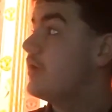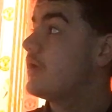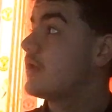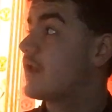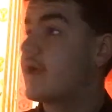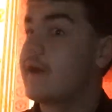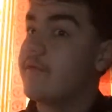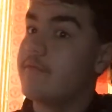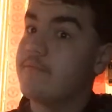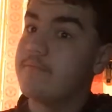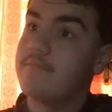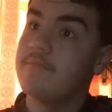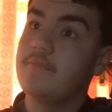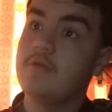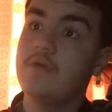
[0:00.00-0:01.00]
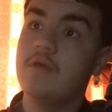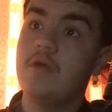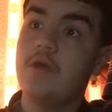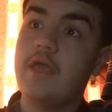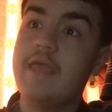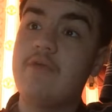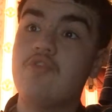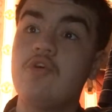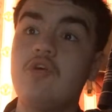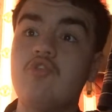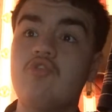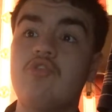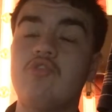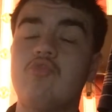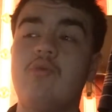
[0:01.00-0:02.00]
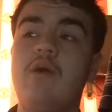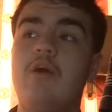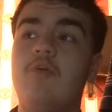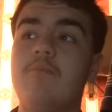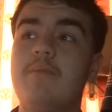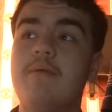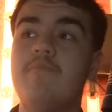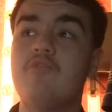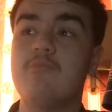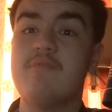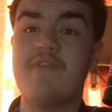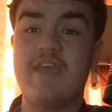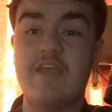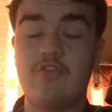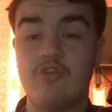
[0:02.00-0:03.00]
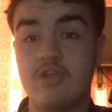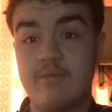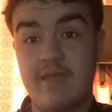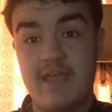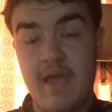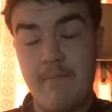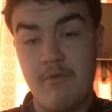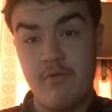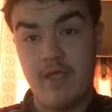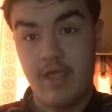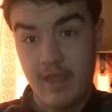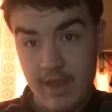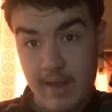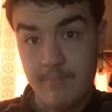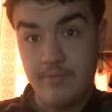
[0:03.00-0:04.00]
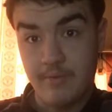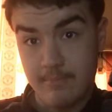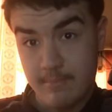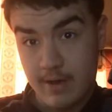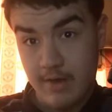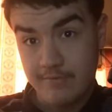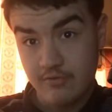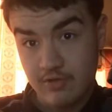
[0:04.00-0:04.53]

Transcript: Now, it was also as well been rumoured that he's going to be cameoing in Captain Marvel,